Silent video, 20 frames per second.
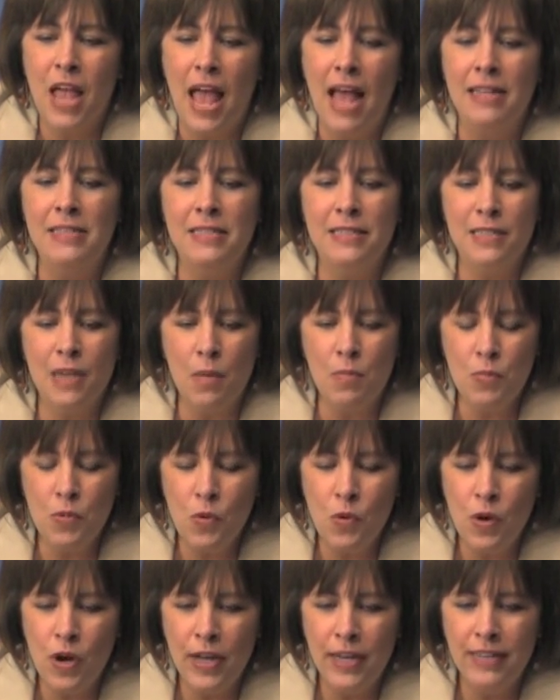at some
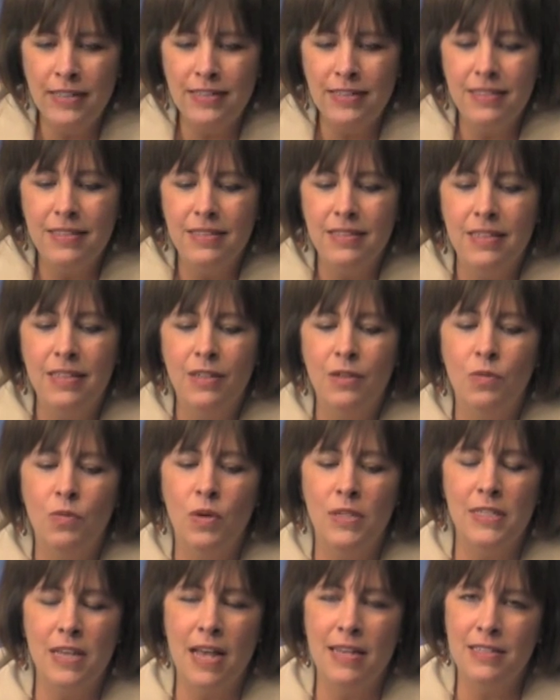point,
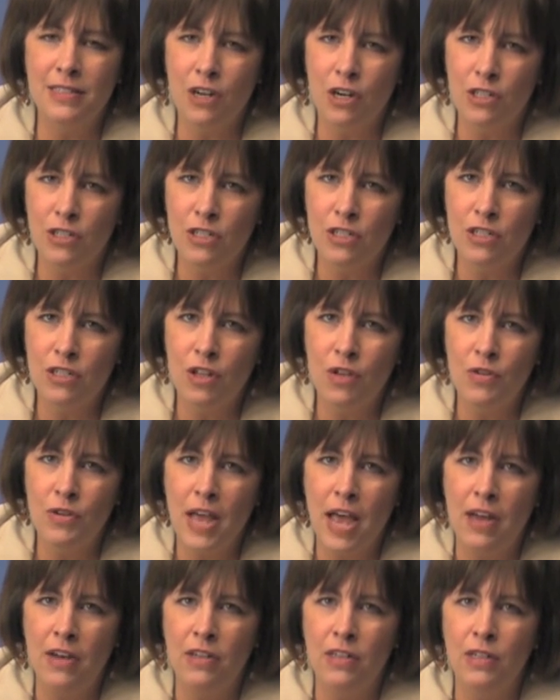once I start to slow
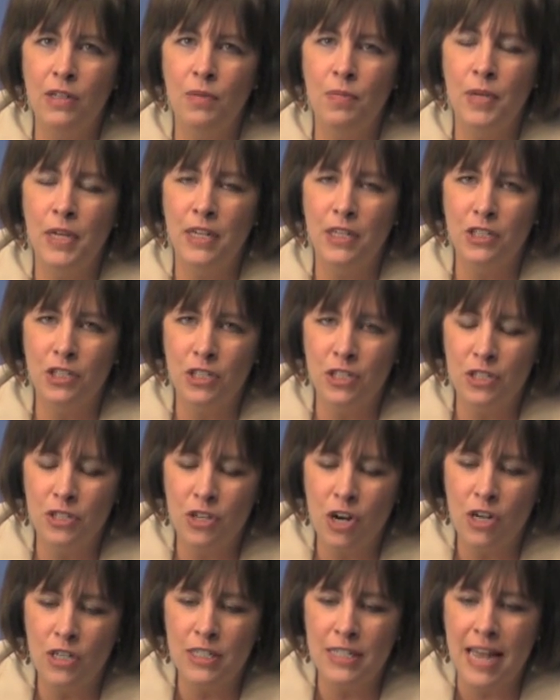down a little bit, she
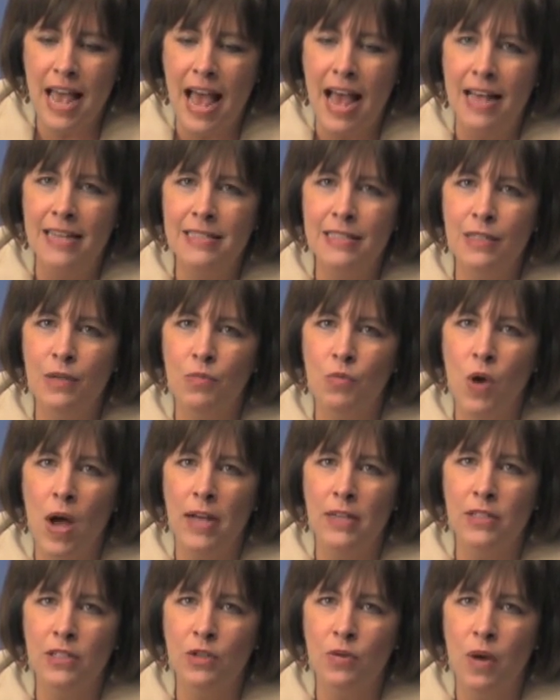starts to ask some
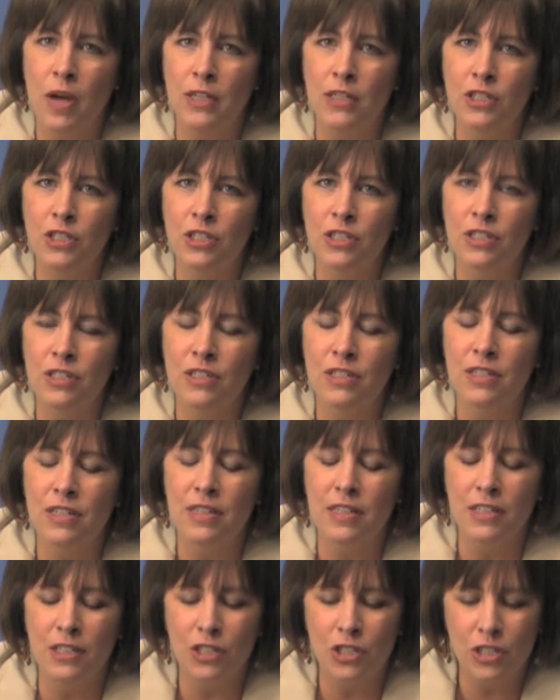wise questions,
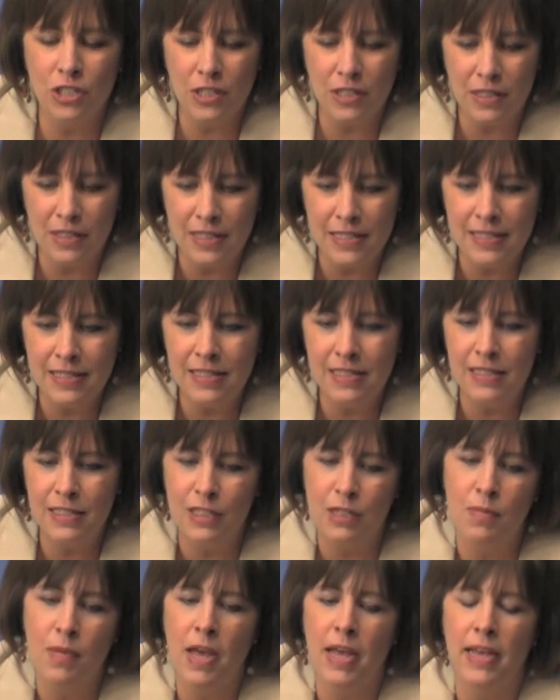and then she
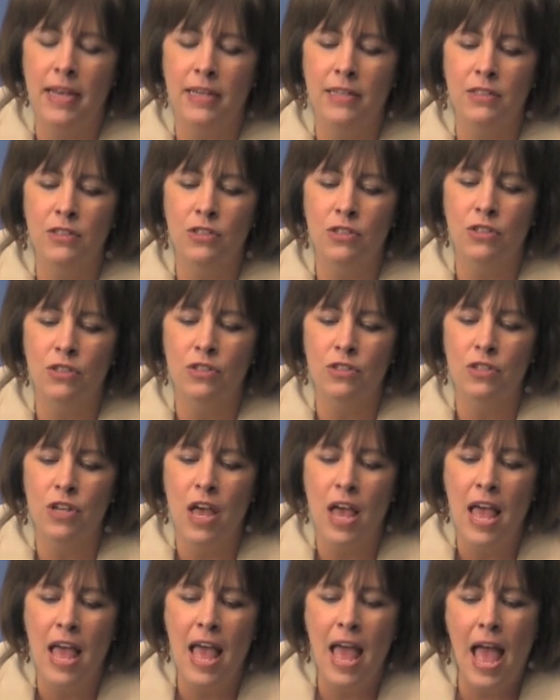listens to my answers.
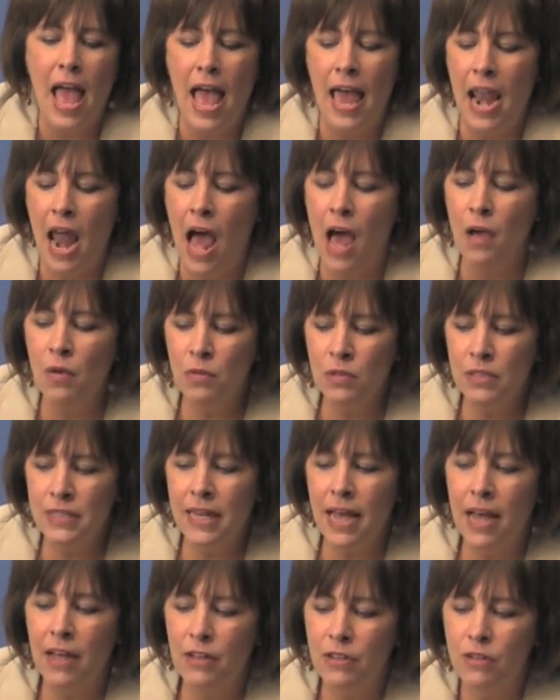And I will
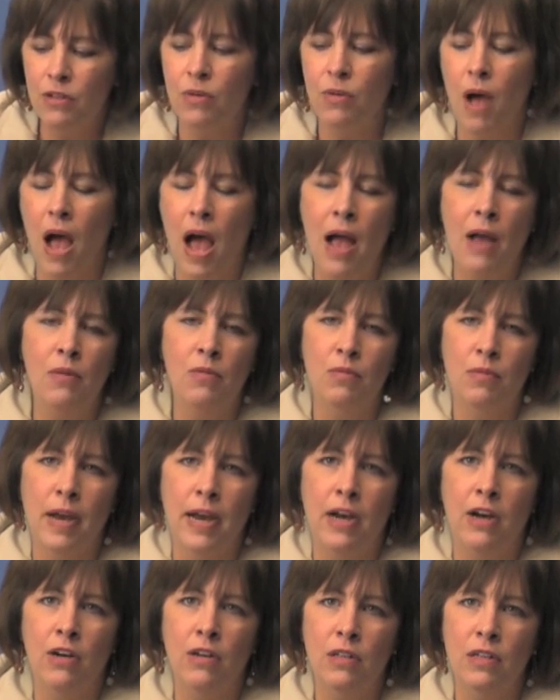tell you, I
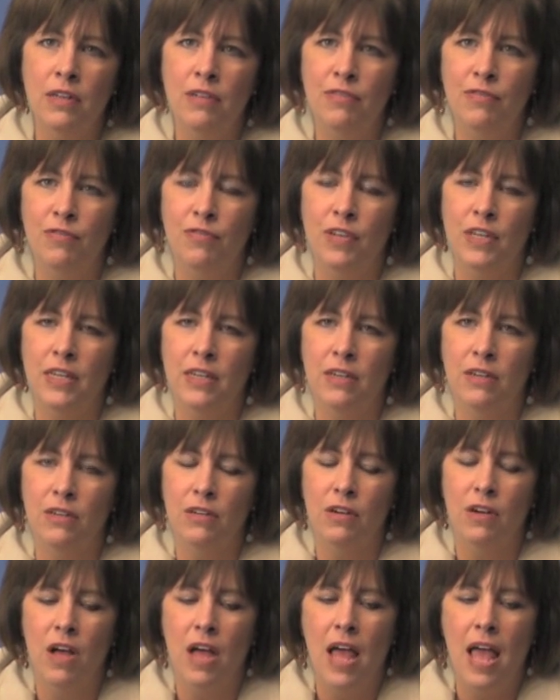rarely
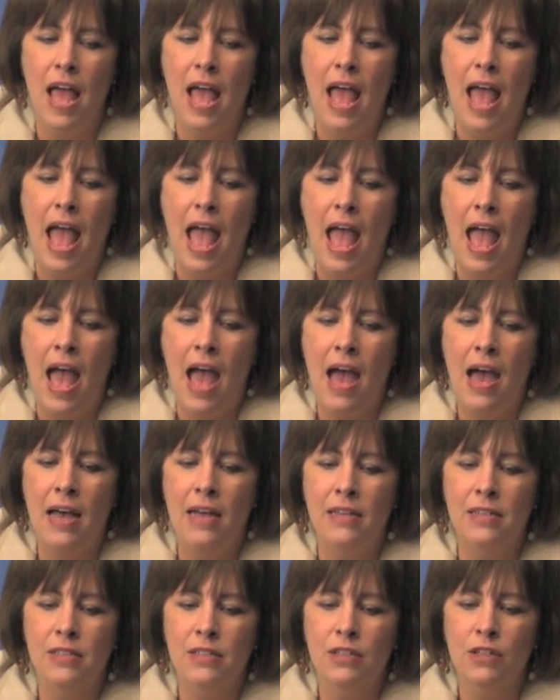feel
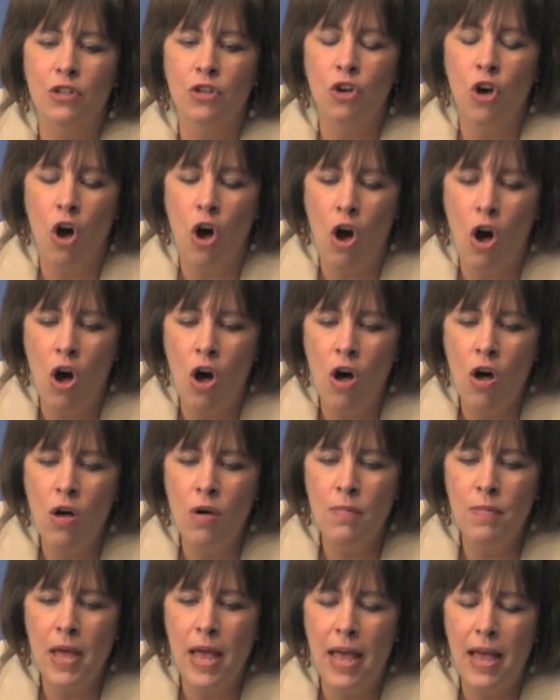as
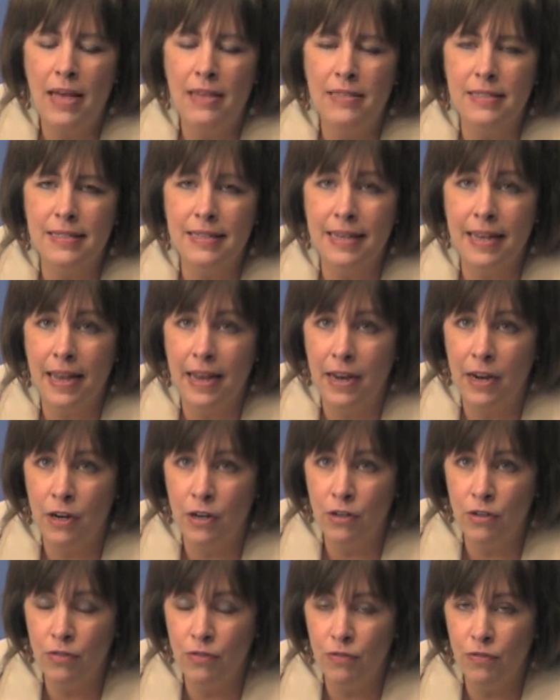calm, as
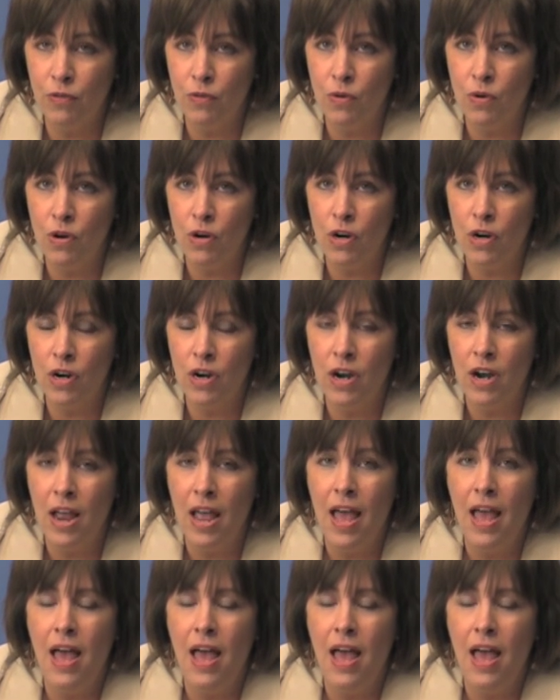cared for,